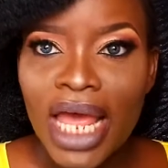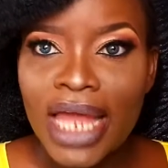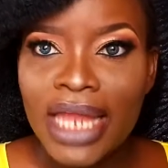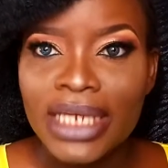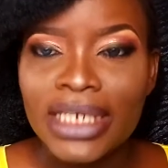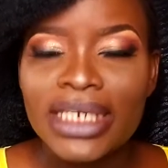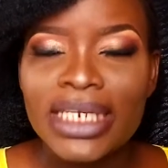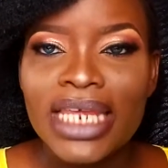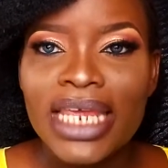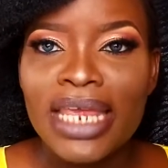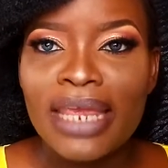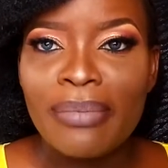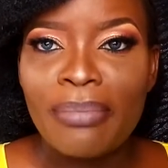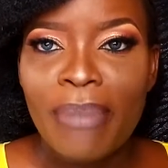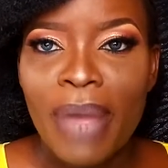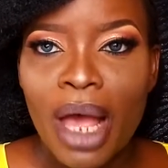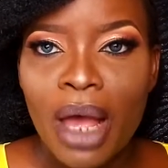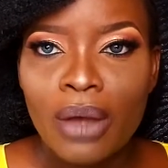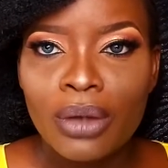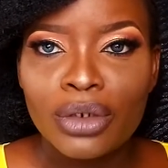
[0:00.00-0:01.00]
and a
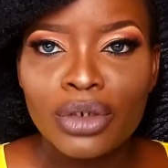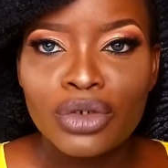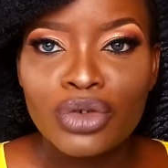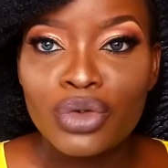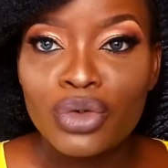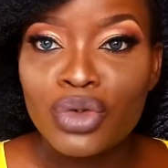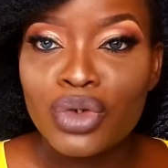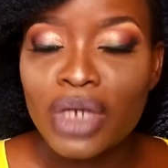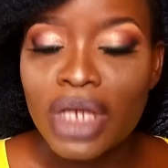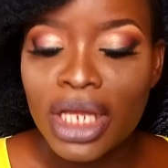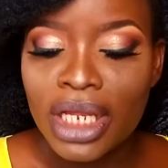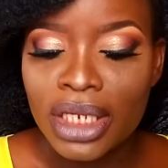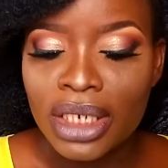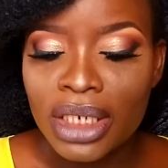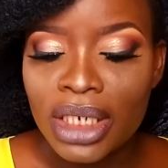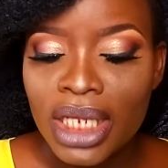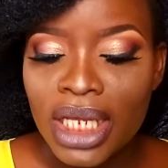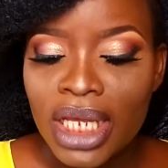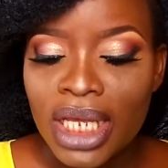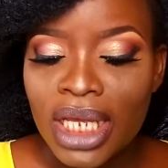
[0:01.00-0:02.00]
powder so you can